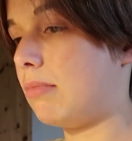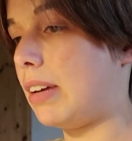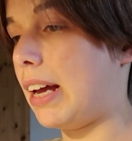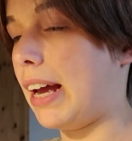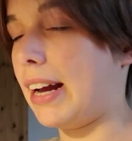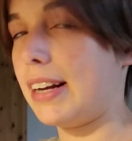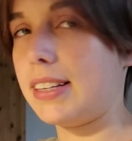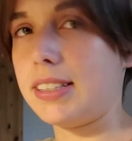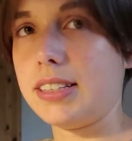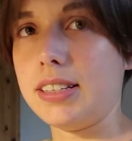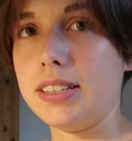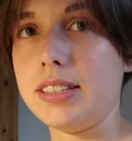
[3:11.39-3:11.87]

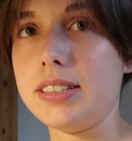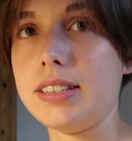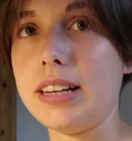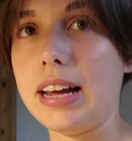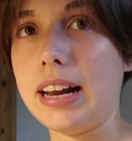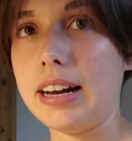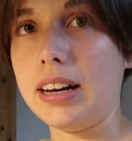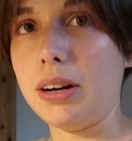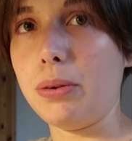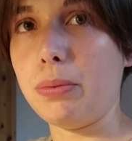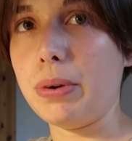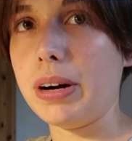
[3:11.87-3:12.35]
exist
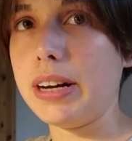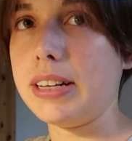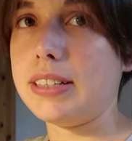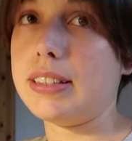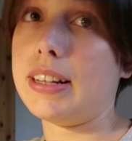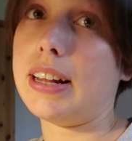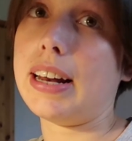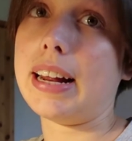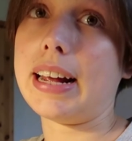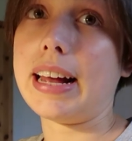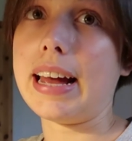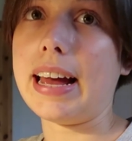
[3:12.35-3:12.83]
anyways,
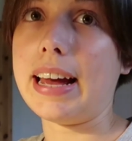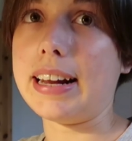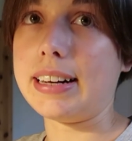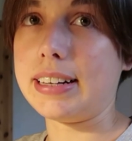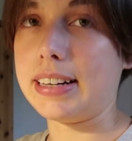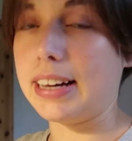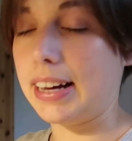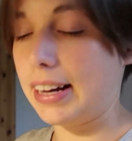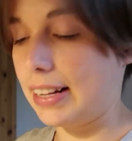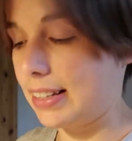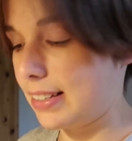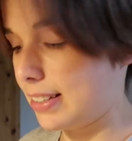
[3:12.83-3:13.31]
that I can't
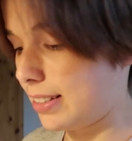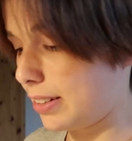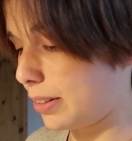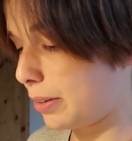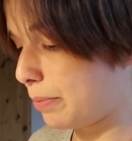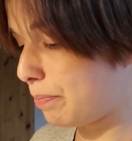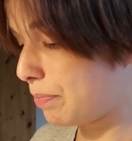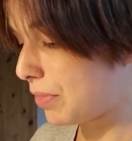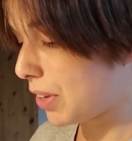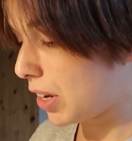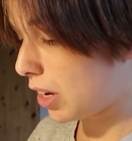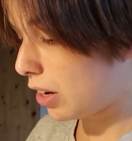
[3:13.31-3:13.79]
cancel.
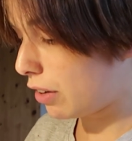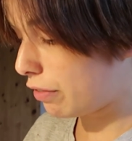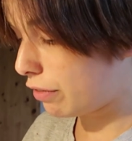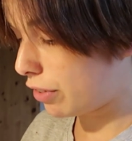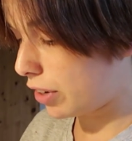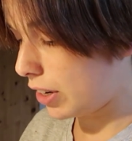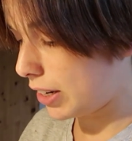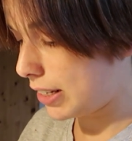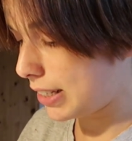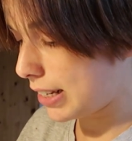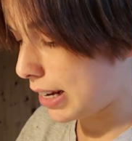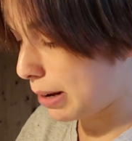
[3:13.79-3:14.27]

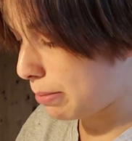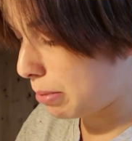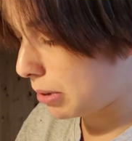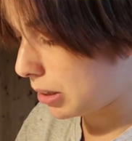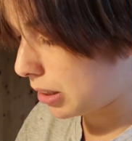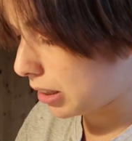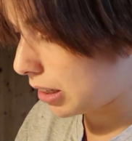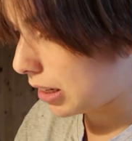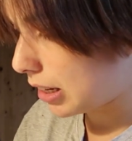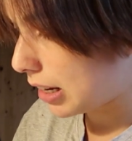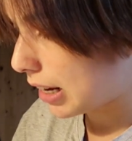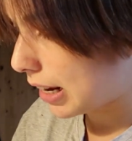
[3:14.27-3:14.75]
For
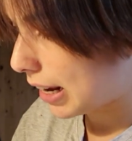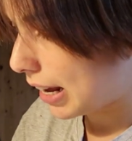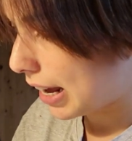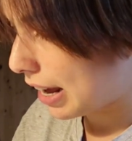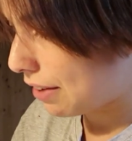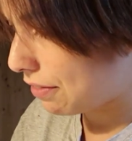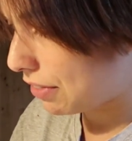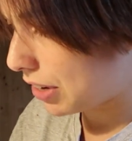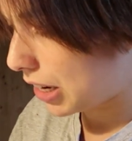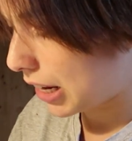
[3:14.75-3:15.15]
example, I have